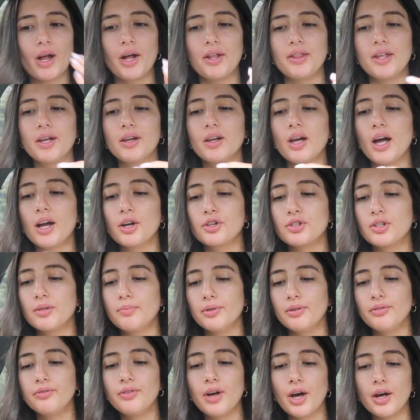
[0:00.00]
I think I actually
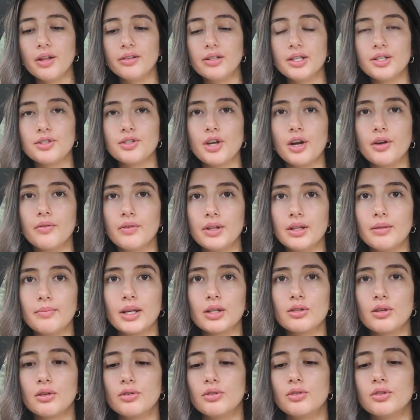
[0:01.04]
prefer this over the
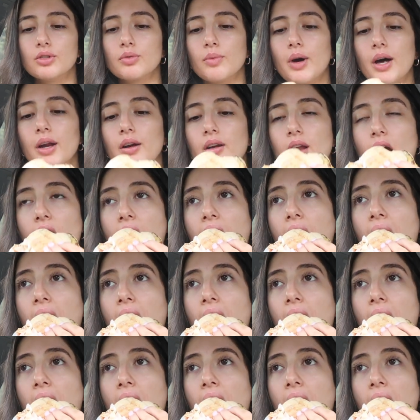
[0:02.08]
McDonald's one.